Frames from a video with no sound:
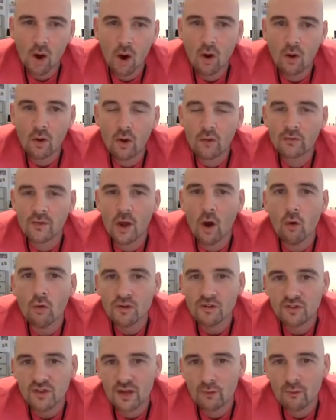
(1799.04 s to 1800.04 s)
the older
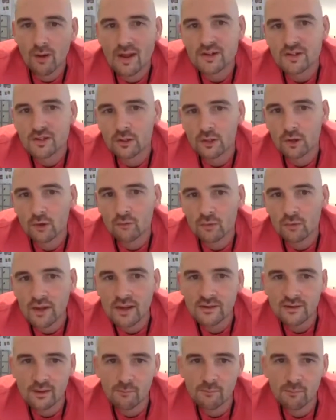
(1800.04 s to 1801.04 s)
generation can read
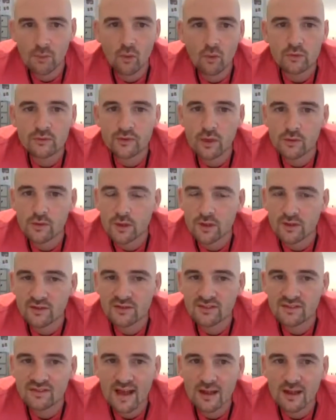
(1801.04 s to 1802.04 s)
it, but also you can stand